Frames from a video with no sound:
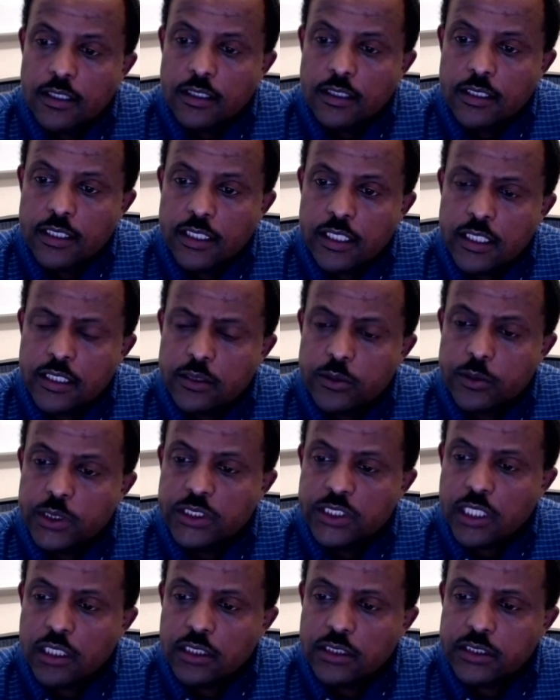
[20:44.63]
The other
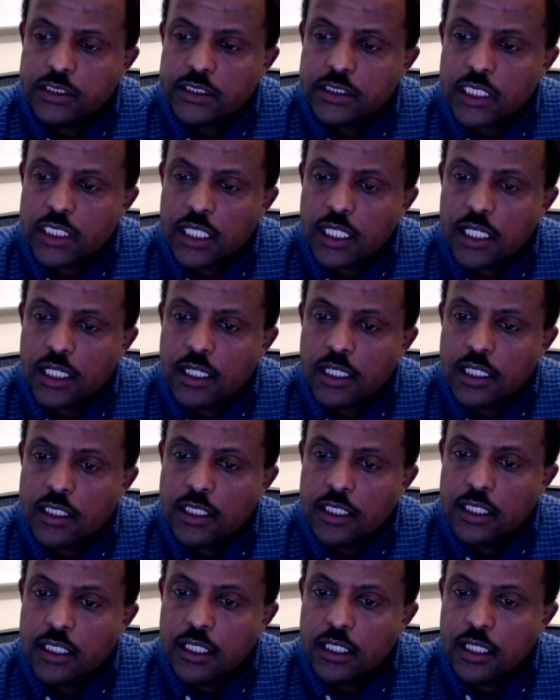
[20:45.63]
results uh,
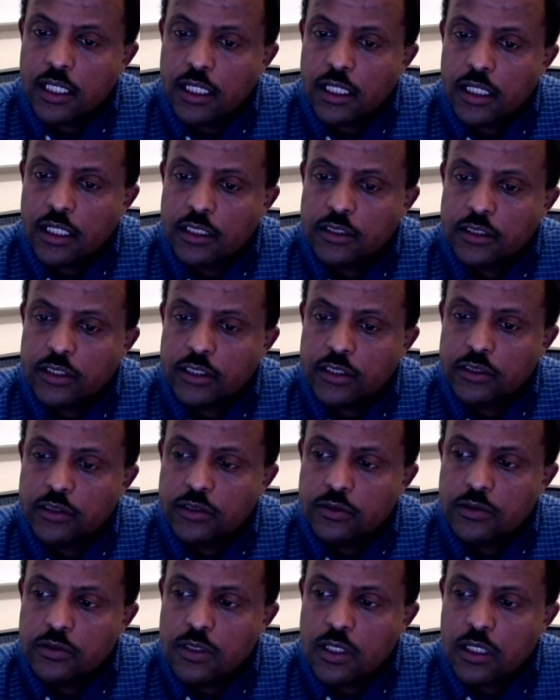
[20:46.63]
uh,
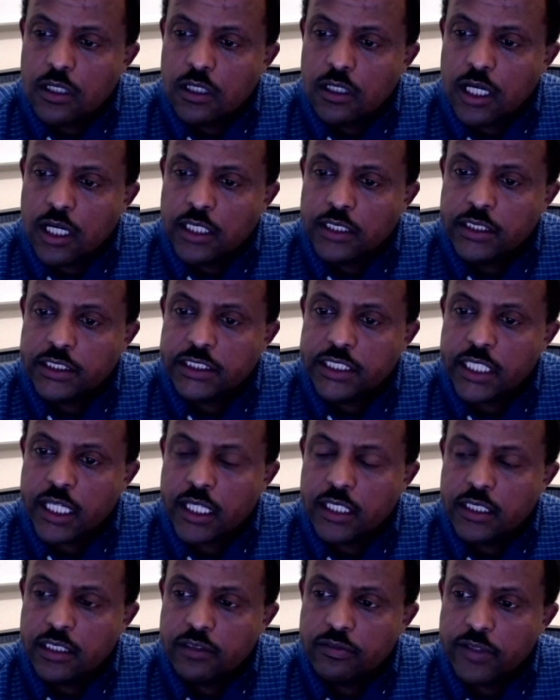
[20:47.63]
to uh,
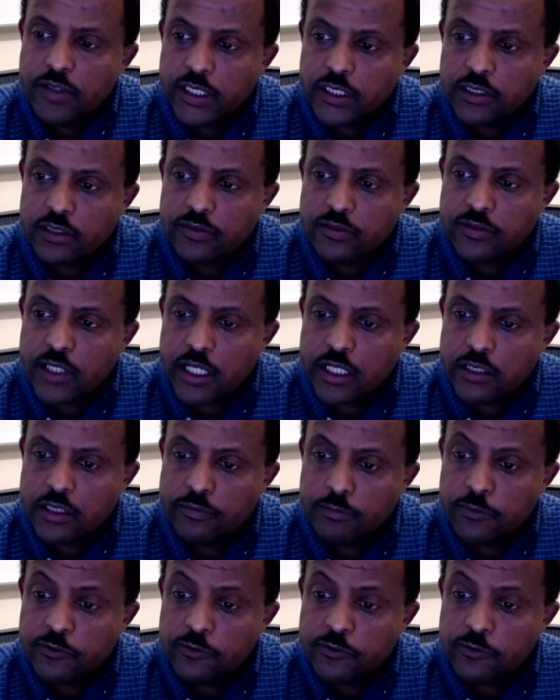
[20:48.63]
understand the effect of tire